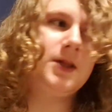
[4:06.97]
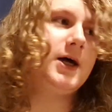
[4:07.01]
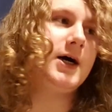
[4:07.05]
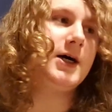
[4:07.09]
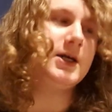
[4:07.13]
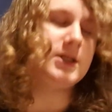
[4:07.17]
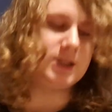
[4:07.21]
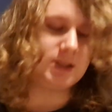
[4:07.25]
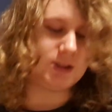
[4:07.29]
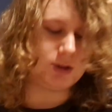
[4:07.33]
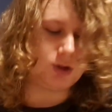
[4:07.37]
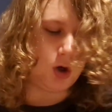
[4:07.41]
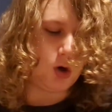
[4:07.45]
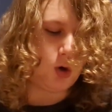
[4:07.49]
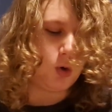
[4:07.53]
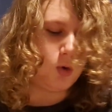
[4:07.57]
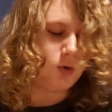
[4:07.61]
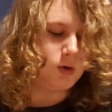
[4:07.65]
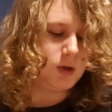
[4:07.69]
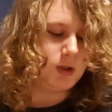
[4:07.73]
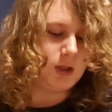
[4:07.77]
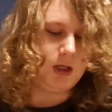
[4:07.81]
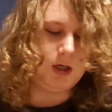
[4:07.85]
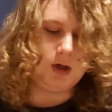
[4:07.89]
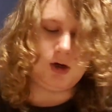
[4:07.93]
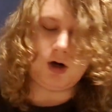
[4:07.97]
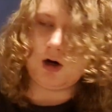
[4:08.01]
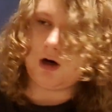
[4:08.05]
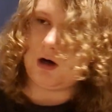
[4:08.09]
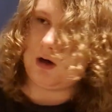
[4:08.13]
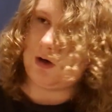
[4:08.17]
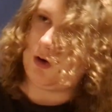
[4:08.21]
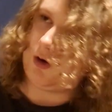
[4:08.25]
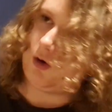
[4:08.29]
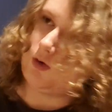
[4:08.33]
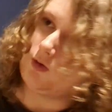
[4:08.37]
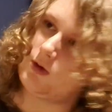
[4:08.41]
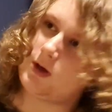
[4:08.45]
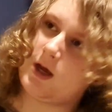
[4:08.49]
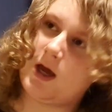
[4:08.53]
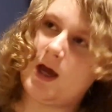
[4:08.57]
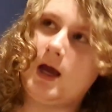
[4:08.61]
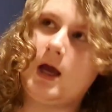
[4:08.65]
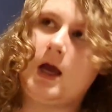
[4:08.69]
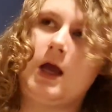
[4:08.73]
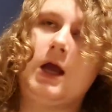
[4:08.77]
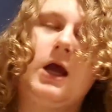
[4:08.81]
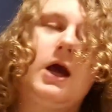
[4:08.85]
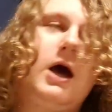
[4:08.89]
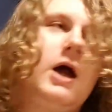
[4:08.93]
That is totally not
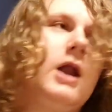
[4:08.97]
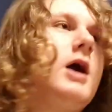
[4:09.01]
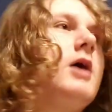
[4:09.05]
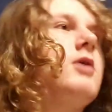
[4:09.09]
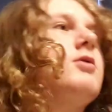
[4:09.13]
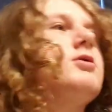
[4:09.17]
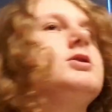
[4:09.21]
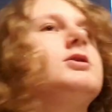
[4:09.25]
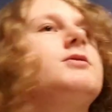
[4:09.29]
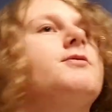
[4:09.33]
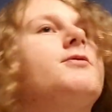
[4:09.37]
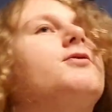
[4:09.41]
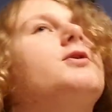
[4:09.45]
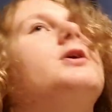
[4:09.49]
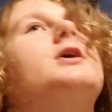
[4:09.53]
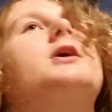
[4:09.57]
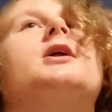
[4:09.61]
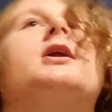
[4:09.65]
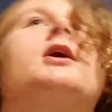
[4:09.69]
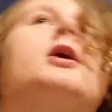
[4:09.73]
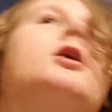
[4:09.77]
okay. And I was freaking